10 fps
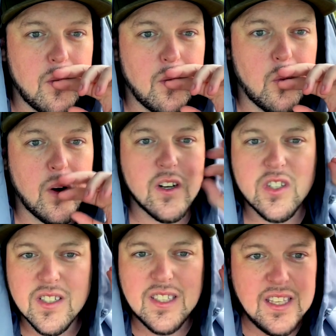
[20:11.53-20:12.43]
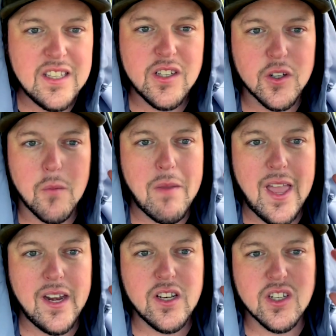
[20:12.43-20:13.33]
where it's just easier to
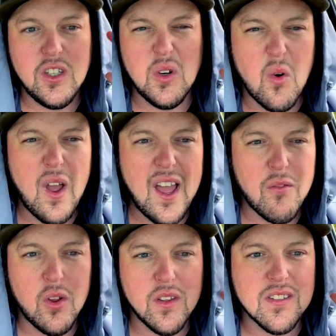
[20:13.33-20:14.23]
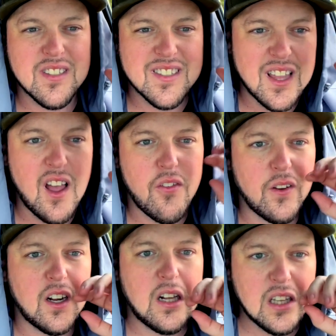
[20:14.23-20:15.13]
manage and you don't have all this stuff
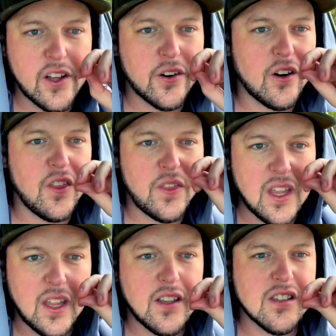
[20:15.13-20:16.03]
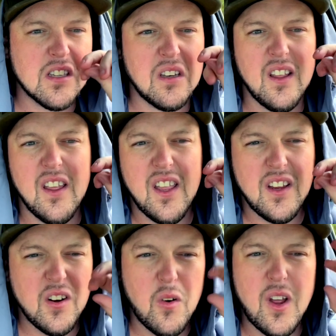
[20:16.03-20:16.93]
and clutter and things, and
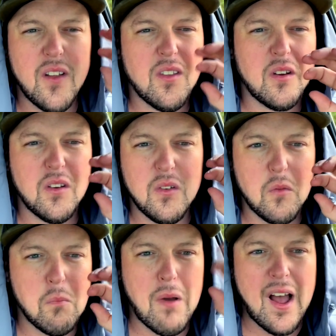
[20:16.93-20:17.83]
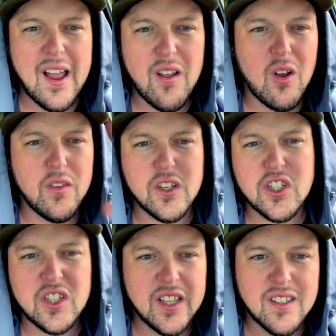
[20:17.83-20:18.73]
you don't have to buy all this
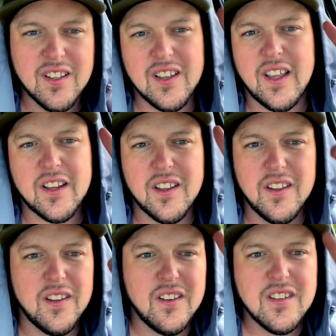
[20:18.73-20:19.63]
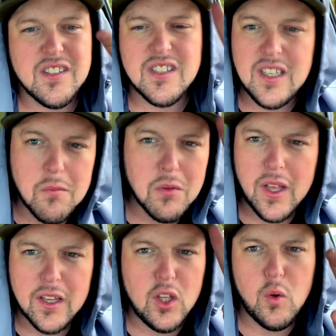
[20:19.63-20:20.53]
shit to like seem
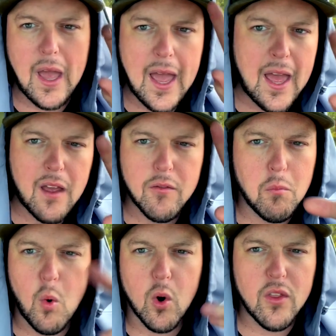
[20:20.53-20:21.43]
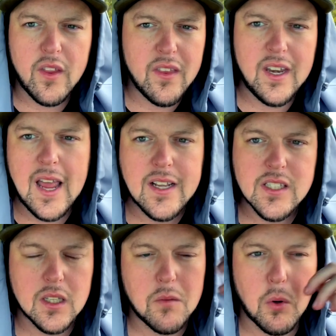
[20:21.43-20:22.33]
like you have more than the
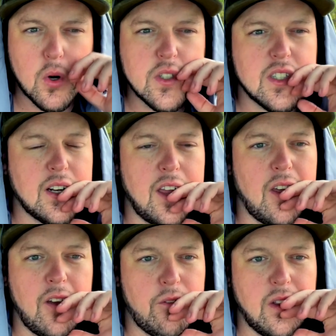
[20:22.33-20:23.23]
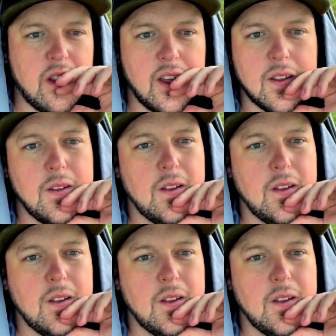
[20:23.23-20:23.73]
next person, I feel like.